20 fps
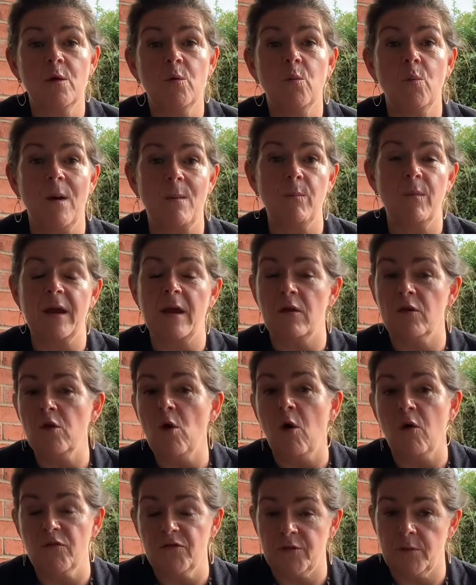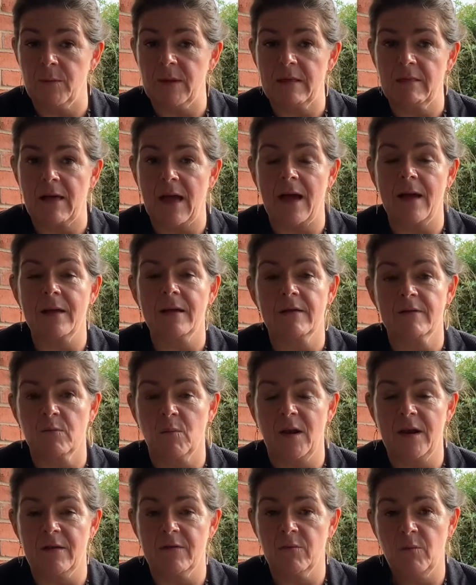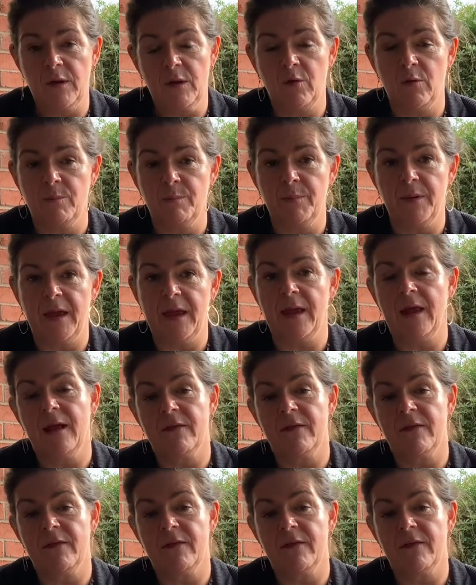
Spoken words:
when we are not doing that as well as we could be,